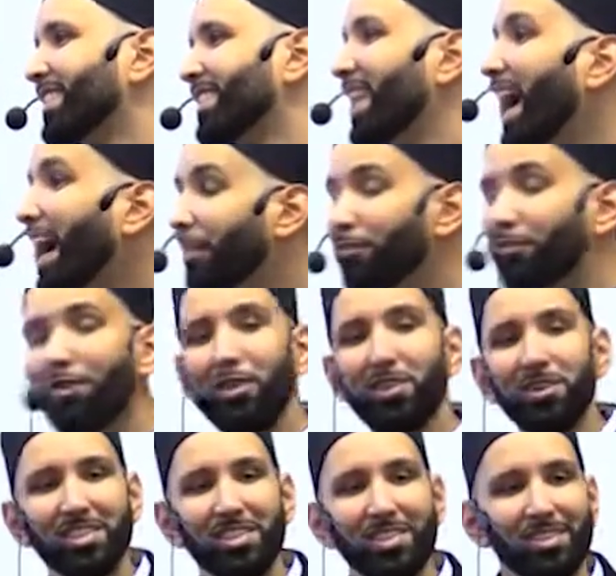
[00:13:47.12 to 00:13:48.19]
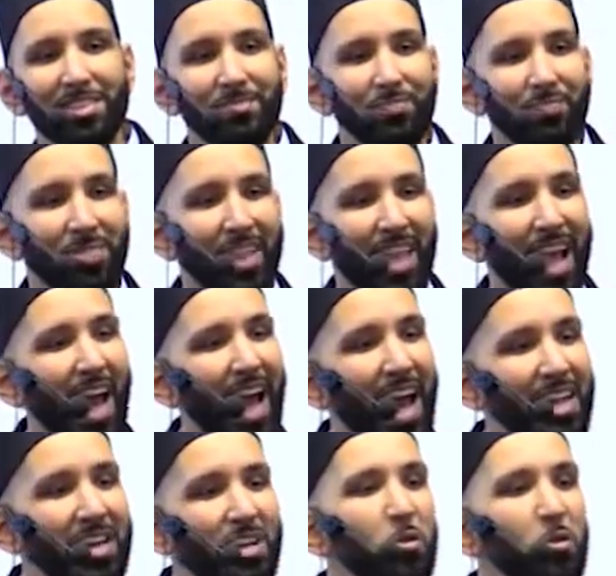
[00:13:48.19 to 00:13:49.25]
That verse
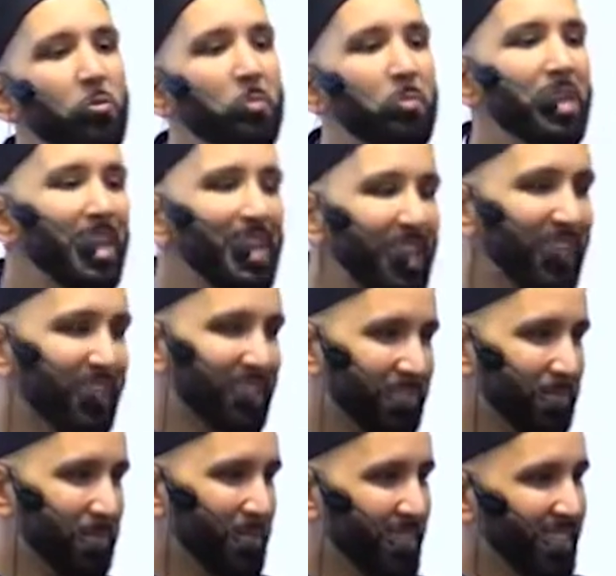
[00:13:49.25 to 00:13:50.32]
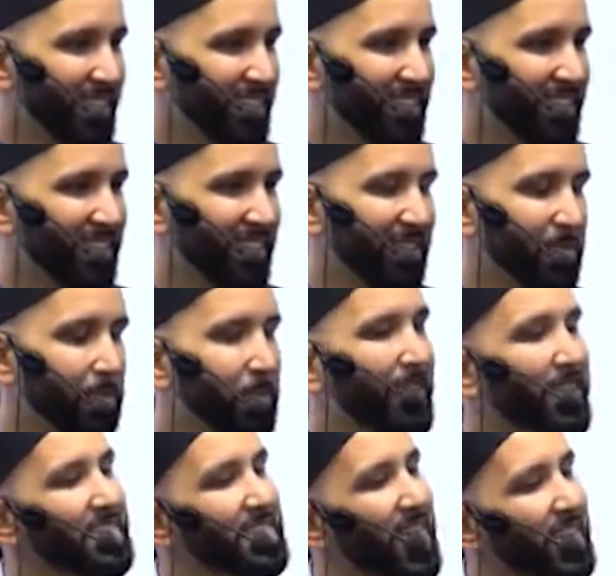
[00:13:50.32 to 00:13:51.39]
had new meaning to me
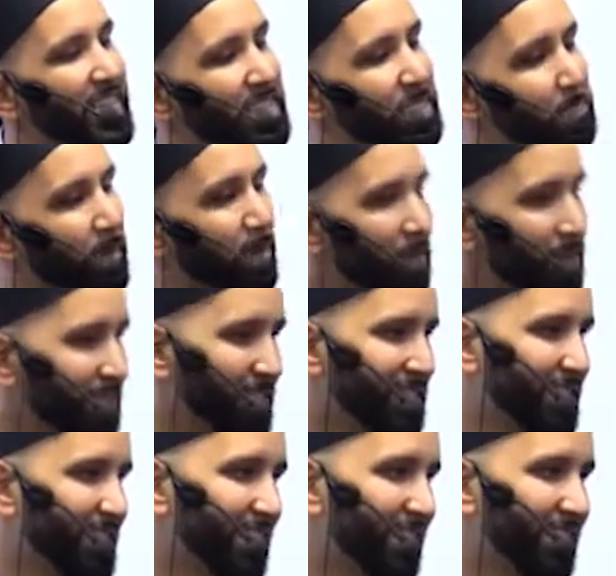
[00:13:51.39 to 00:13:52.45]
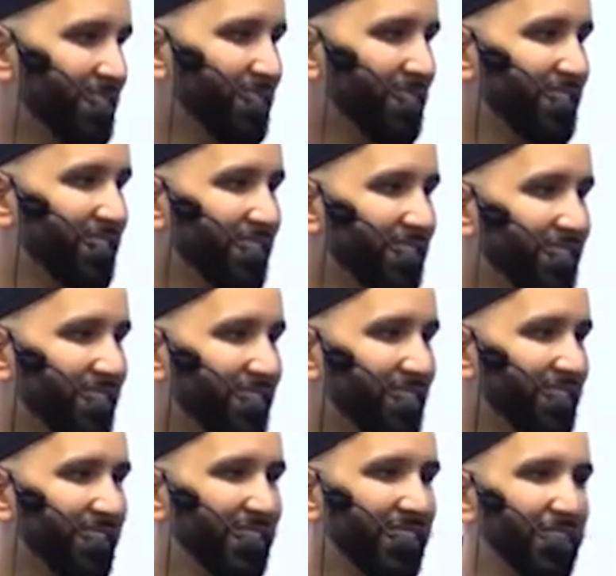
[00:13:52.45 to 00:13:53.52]
because I experienced it.
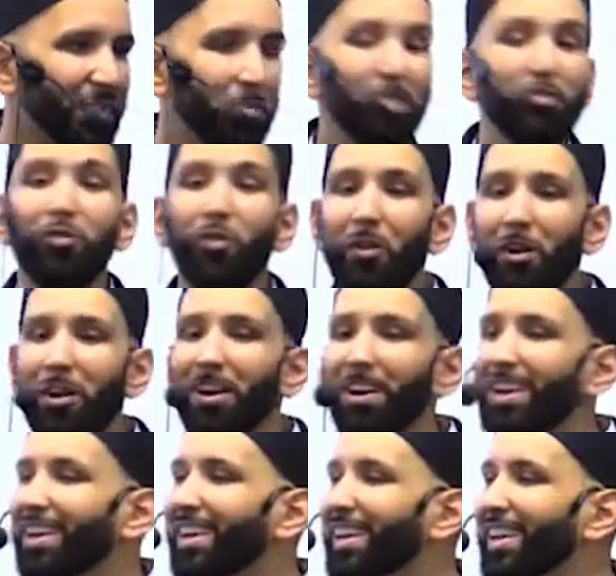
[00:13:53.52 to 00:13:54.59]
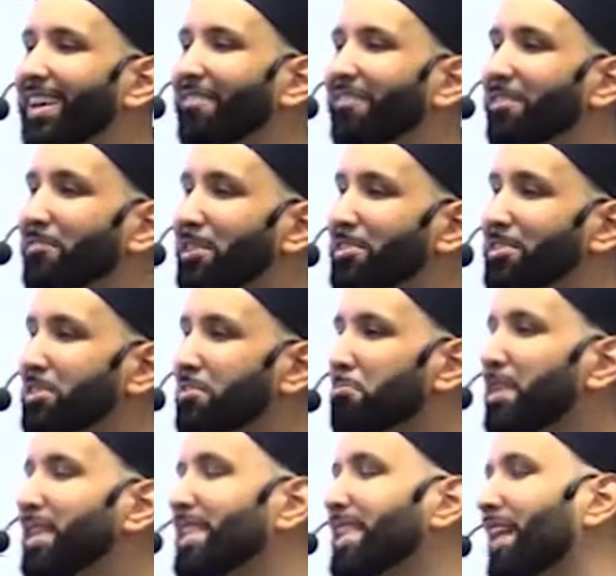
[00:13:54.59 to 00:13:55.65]
Before, when we used to
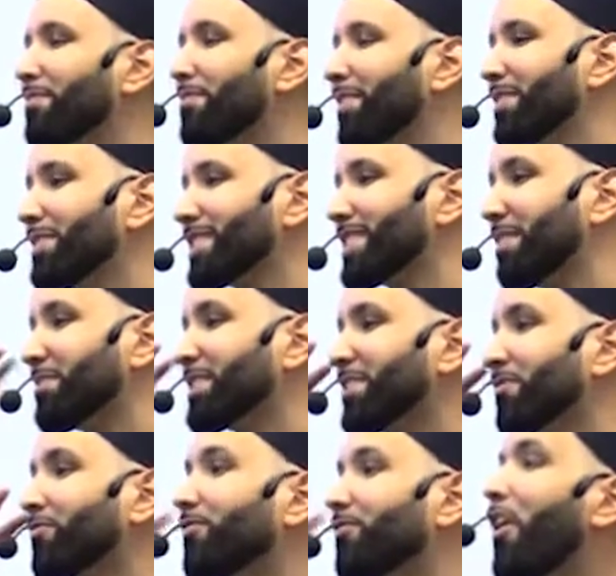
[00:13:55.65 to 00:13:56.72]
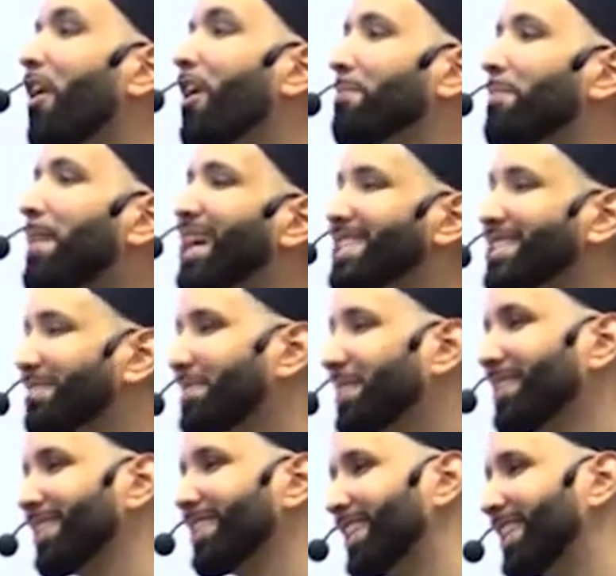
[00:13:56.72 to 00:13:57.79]
read that verse, that was a far
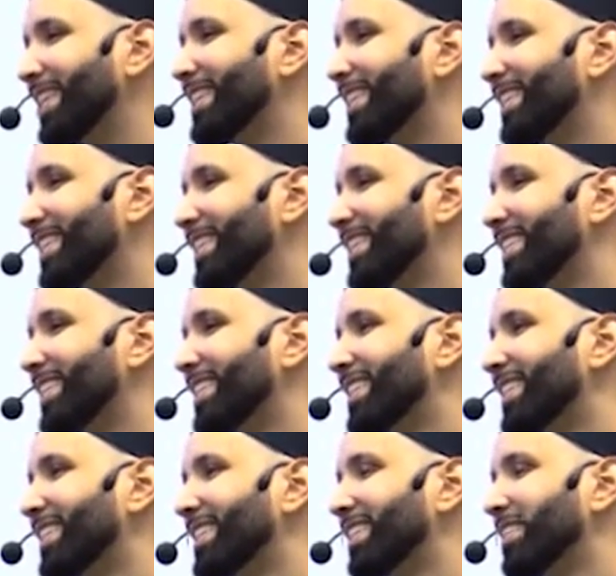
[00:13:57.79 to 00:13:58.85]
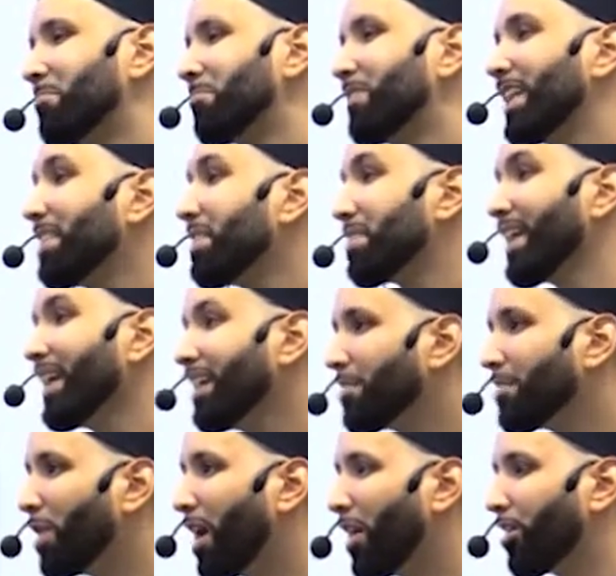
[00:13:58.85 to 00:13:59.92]
possibility. We didn't think
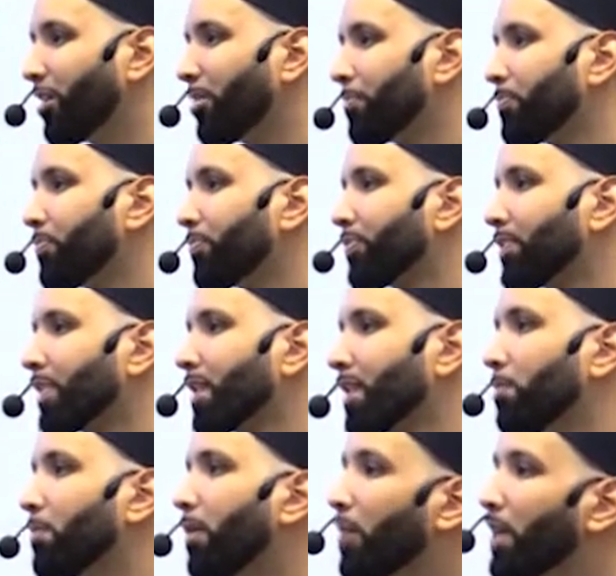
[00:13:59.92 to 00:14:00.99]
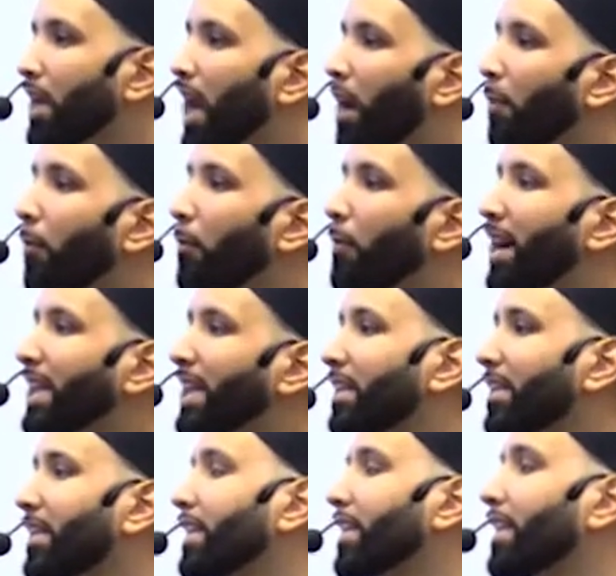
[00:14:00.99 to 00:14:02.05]
about it. But when Abu
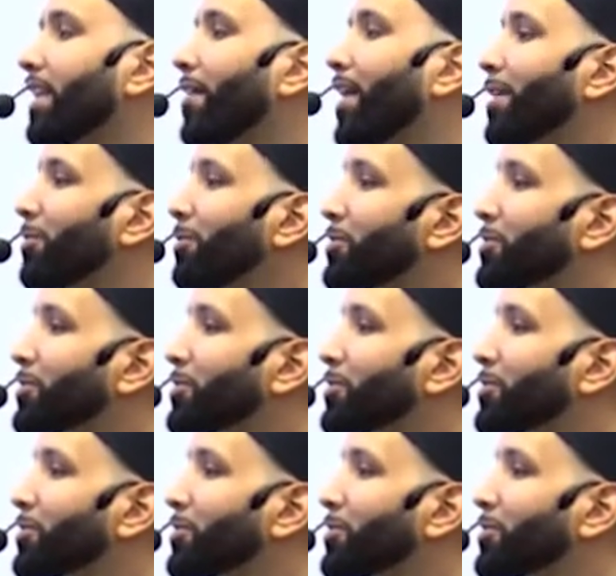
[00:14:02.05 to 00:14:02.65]
Bakr radiallahu anhu